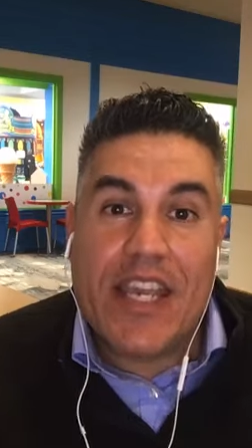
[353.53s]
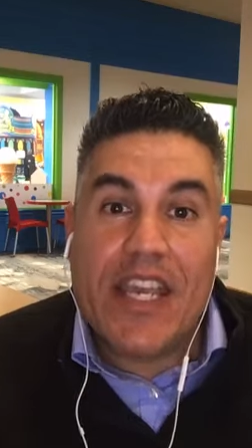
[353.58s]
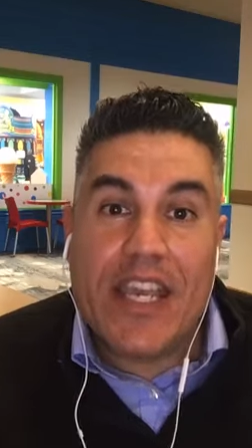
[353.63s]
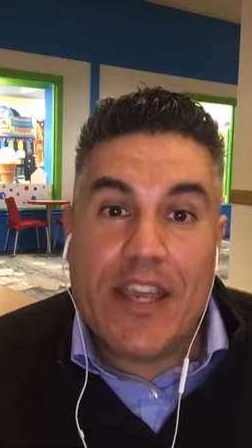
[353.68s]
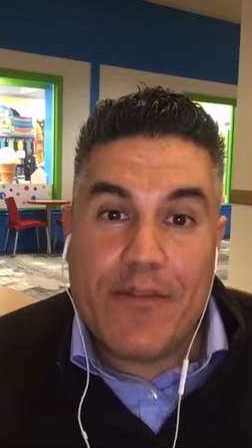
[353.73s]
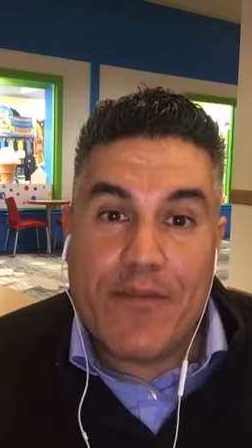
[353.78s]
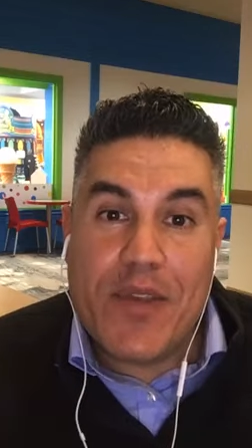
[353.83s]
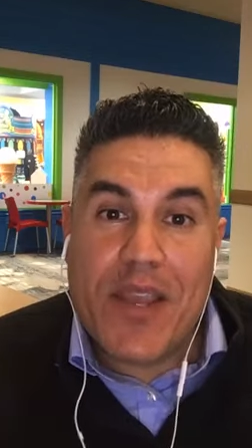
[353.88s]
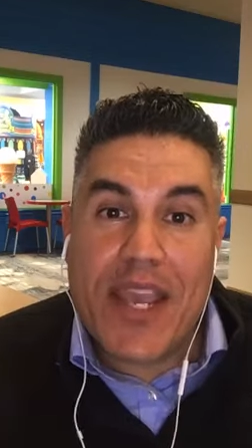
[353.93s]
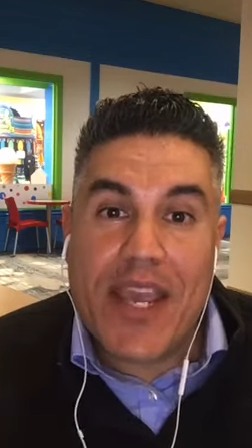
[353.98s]

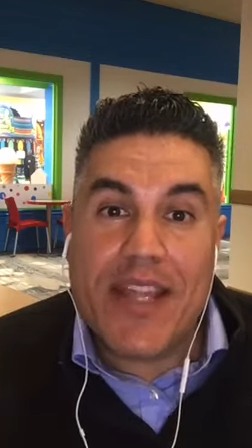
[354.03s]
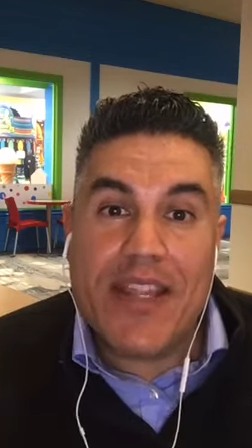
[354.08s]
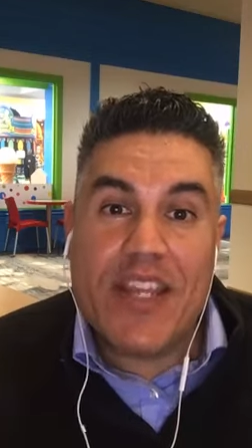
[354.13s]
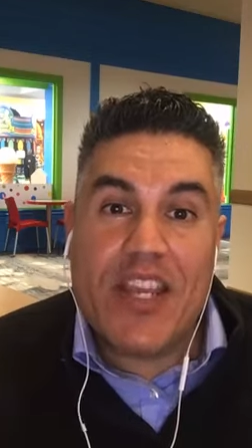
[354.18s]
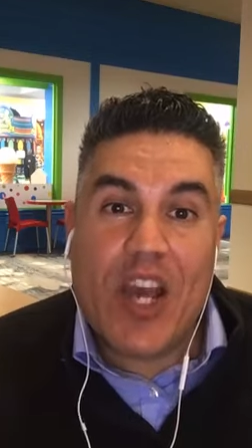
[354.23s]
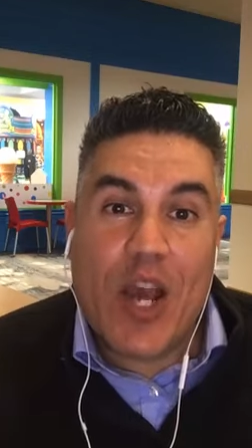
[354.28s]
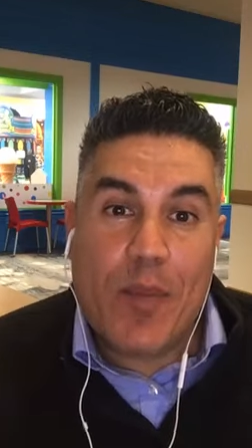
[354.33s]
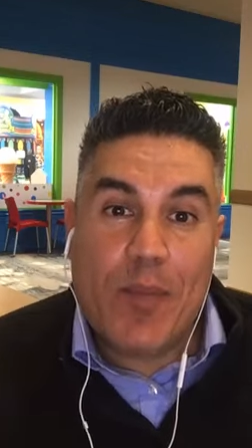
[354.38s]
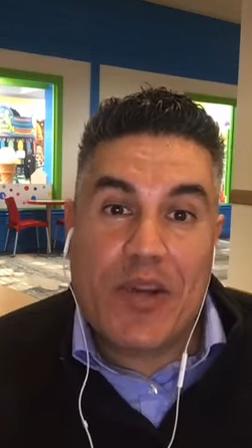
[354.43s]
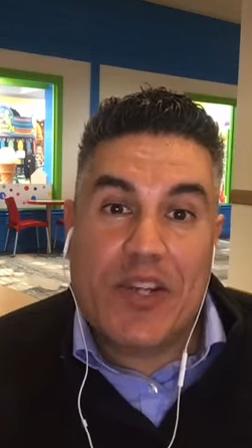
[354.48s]
If you had
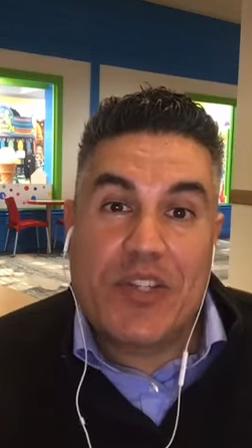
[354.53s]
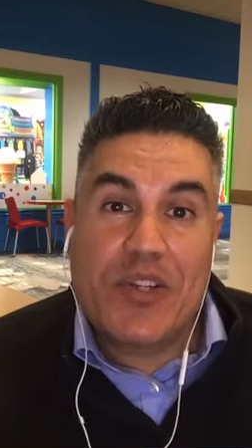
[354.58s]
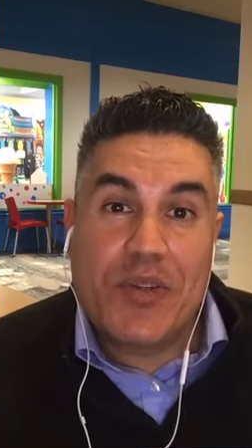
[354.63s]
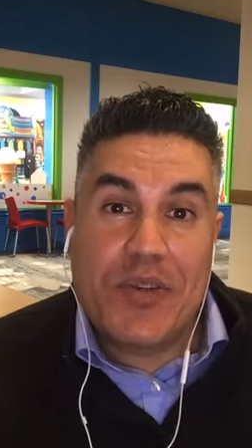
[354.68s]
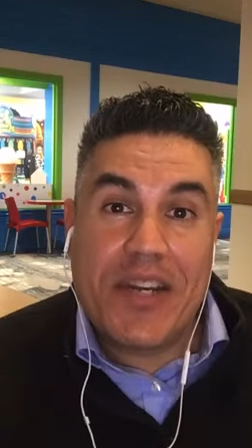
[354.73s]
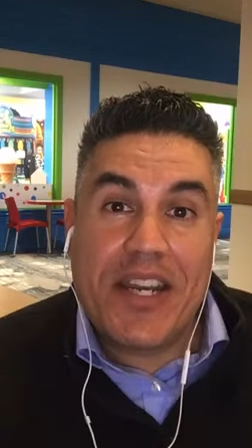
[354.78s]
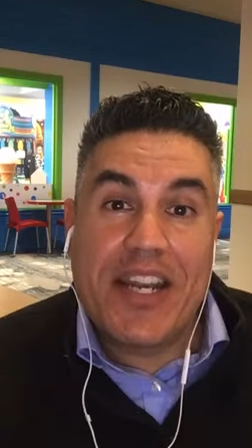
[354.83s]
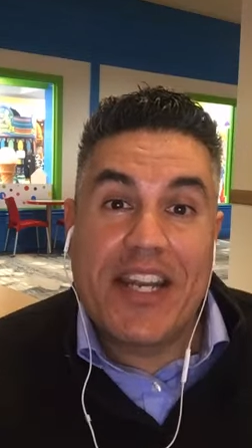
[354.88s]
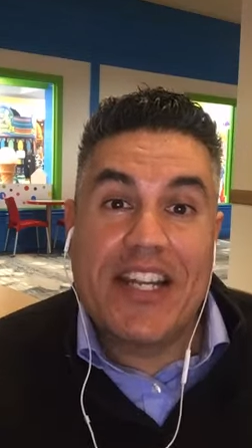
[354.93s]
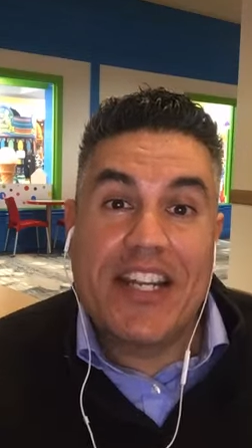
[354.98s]
the
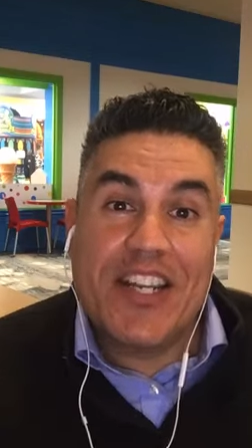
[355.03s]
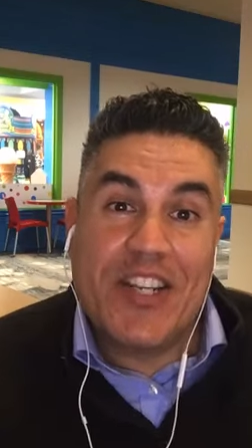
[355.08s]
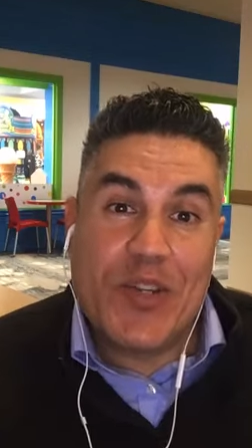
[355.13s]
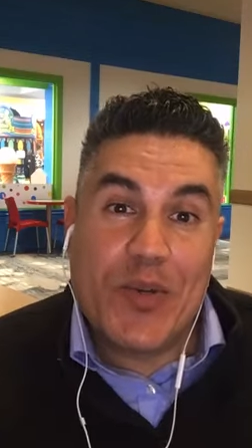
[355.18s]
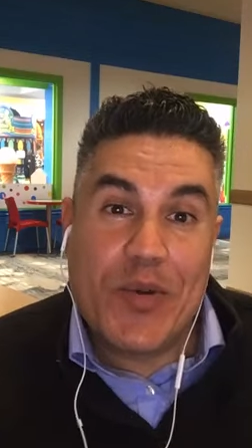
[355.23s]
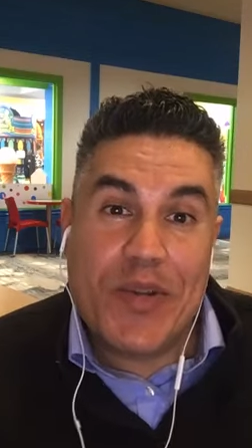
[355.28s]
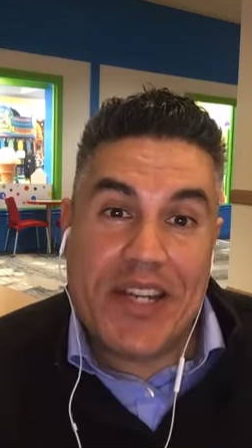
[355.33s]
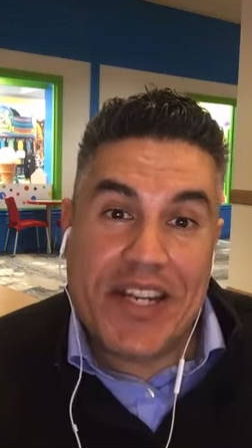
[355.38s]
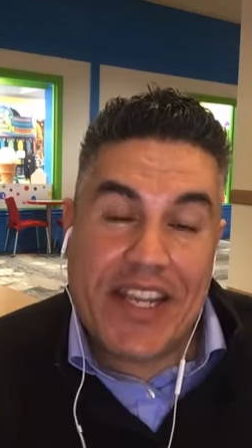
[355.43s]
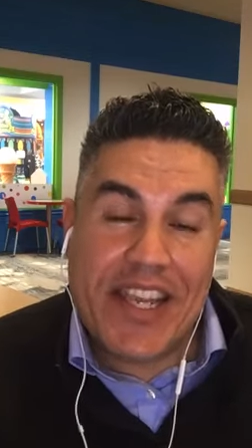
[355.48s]
opportunity to
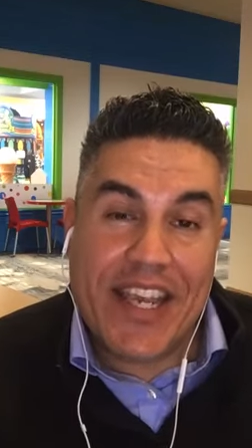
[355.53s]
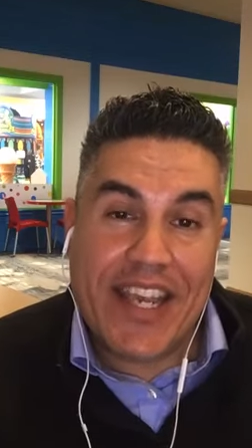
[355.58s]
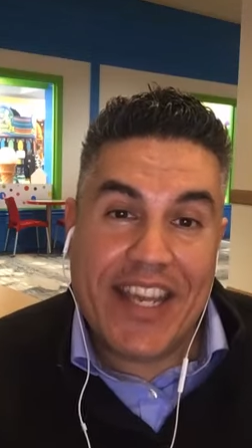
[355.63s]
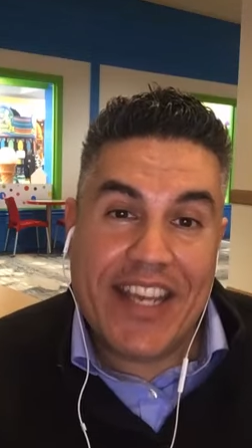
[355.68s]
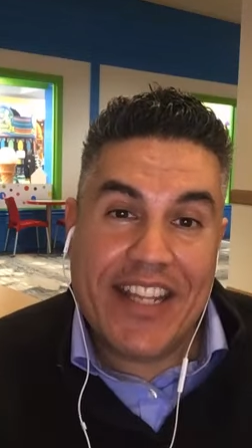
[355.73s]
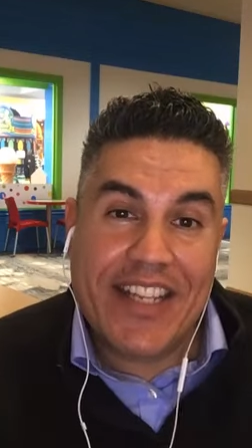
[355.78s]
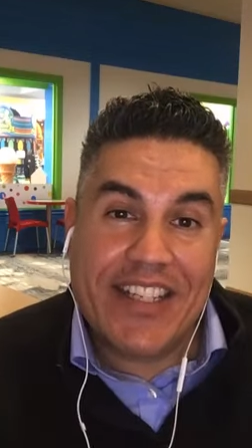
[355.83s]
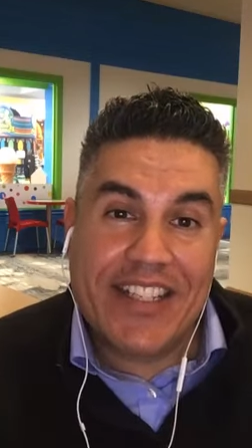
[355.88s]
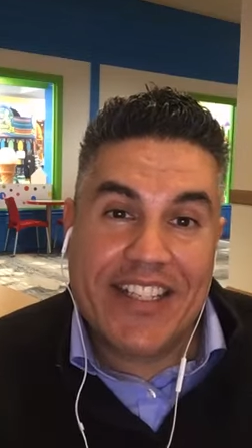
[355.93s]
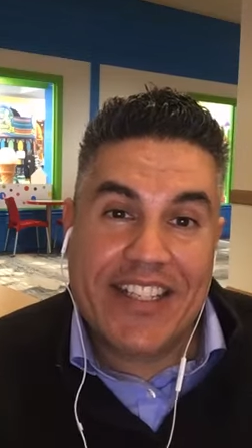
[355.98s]
do it
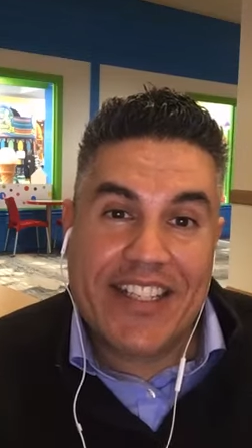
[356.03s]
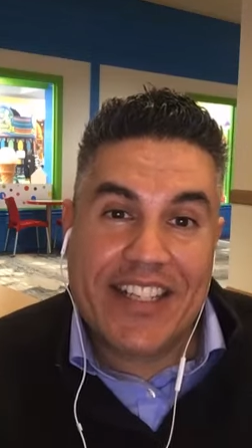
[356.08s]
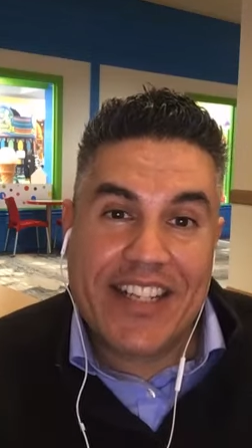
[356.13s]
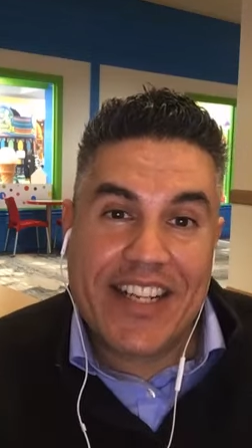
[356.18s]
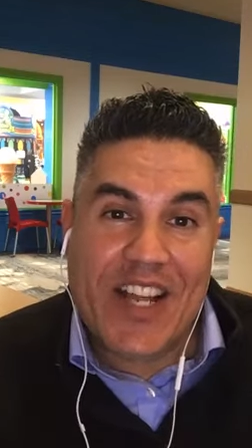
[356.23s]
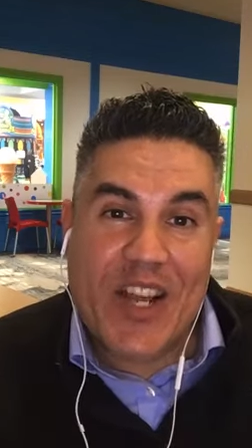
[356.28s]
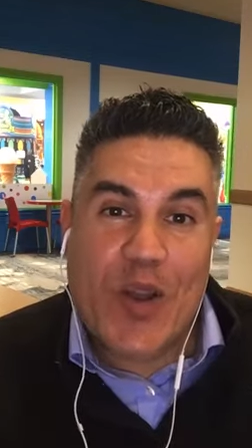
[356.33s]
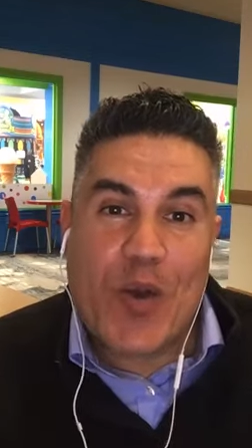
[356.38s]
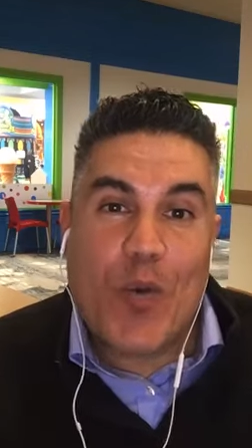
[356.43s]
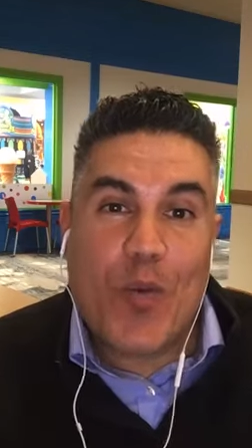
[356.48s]
again,
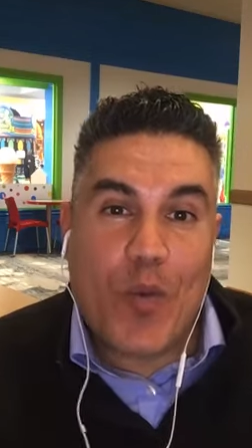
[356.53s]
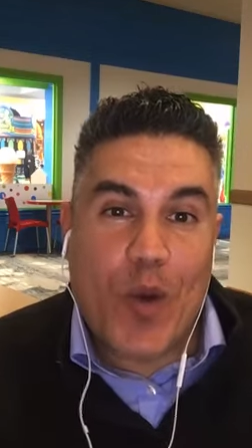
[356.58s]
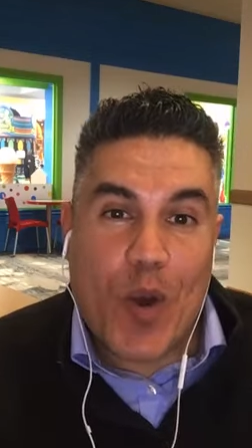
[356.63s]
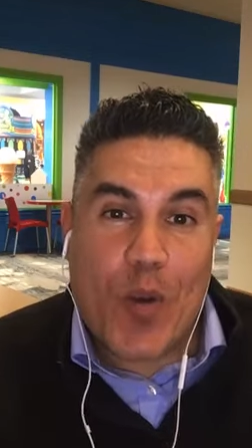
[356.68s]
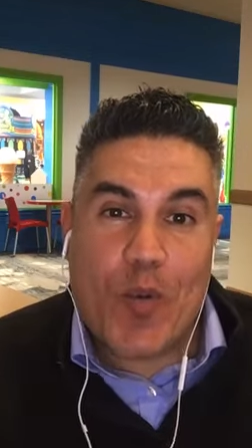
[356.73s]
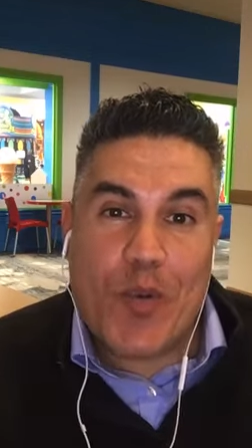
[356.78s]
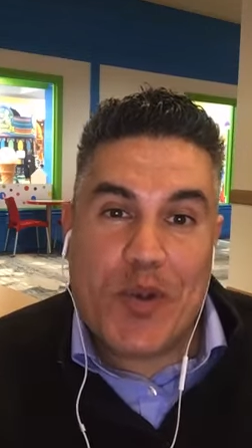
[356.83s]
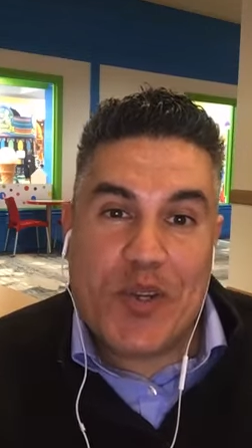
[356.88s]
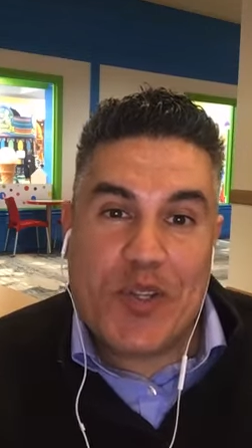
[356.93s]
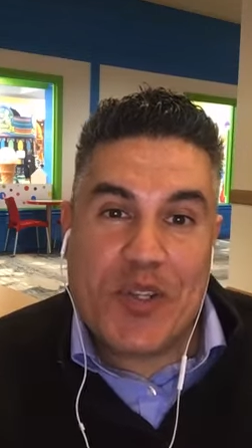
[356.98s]

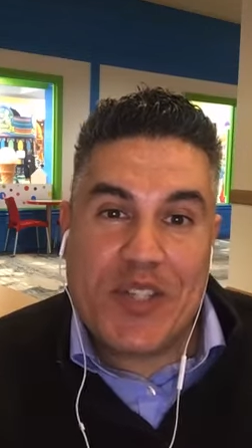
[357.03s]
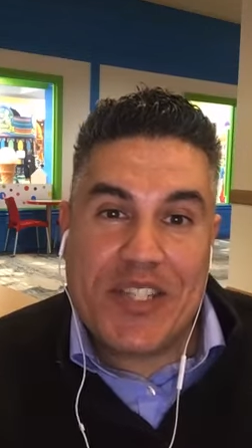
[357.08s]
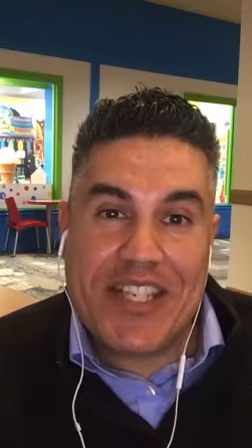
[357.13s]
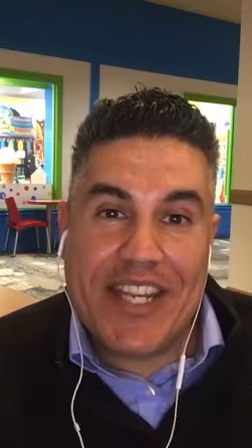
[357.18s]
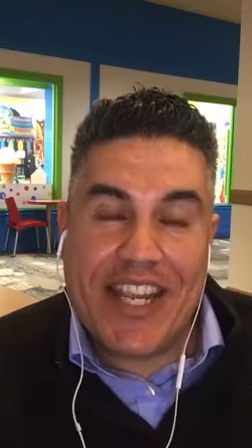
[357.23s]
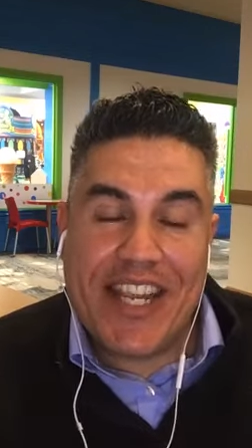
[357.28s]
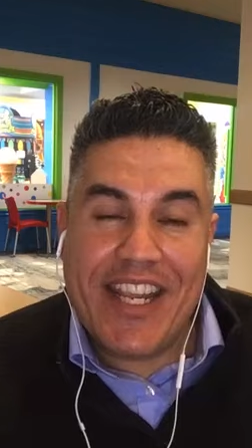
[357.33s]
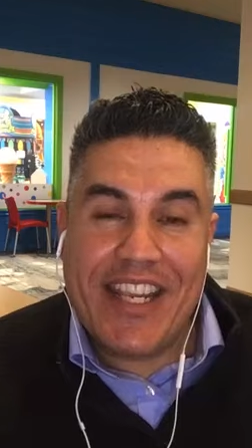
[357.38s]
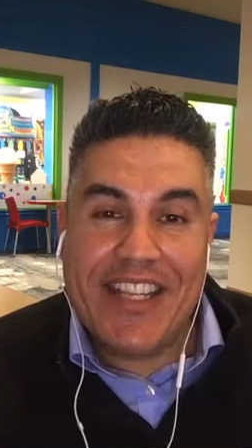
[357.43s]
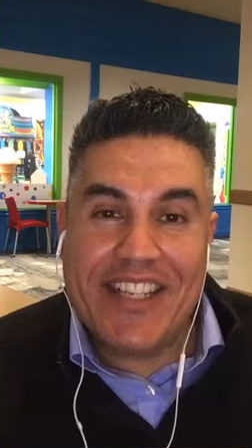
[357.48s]
what would you
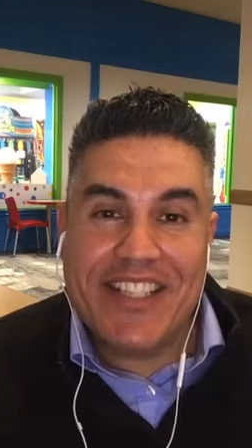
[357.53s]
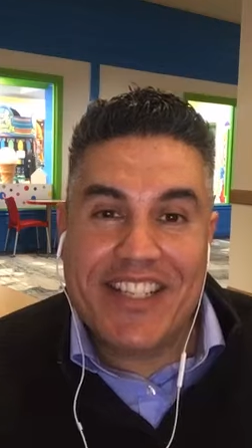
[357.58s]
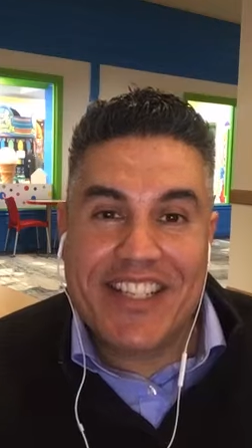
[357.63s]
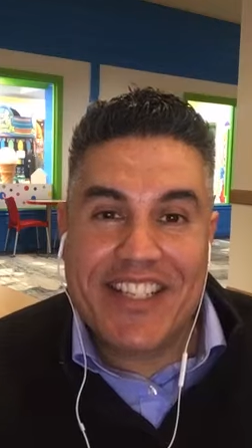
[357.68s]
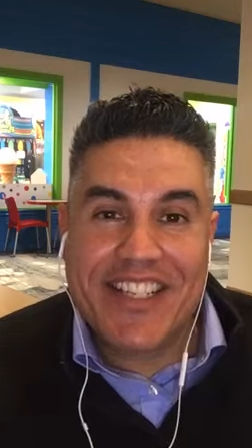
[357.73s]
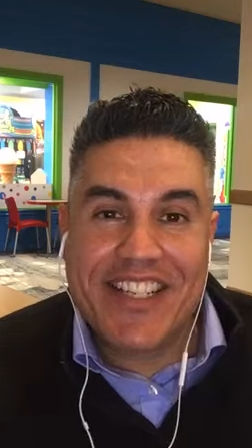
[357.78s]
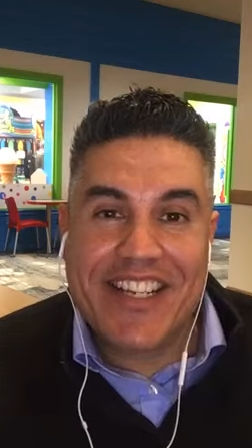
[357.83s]
change